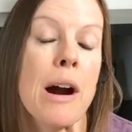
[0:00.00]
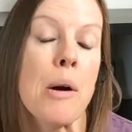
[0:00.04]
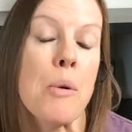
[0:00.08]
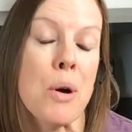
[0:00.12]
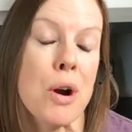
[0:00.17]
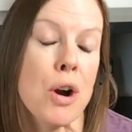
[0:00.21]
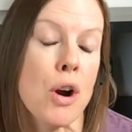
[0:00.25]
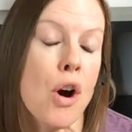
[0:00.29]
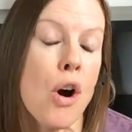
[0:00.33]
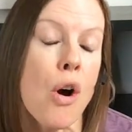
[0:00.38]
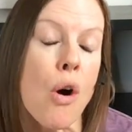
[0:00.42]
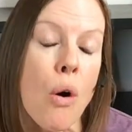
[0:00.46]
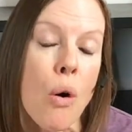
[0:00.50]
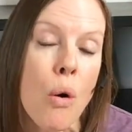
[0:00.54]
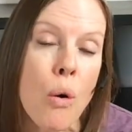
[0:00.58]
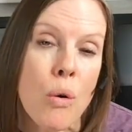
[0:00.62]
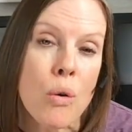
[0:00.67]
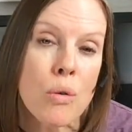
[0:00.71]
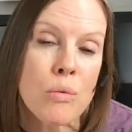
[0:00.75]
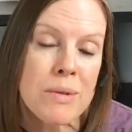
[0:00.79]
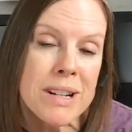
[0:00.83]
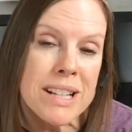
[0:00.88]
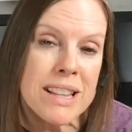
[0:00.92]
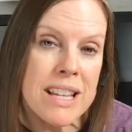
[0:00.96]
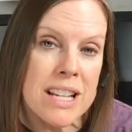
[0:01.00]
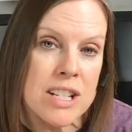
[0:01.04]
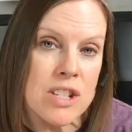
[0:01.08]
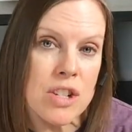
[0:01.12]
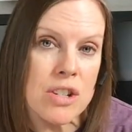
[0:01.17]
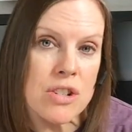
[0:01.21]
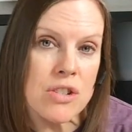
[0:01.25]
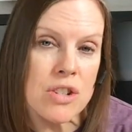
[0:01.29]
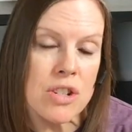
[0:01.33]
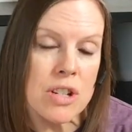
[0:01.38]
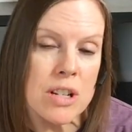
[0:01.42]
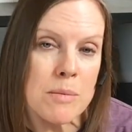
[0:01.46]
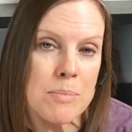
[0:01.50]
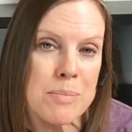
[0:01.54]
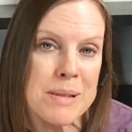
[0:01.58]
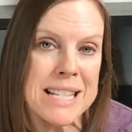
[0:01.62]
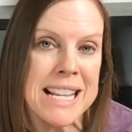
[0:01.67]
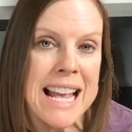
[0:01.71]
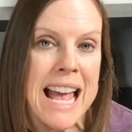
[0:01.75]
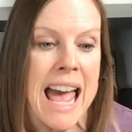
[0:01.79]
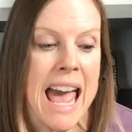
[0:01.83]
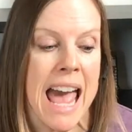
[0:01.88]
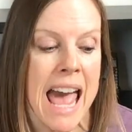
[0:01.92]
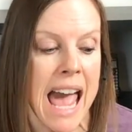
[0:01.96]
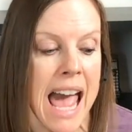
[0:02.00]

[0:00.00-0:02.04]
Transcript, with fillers: our own relationships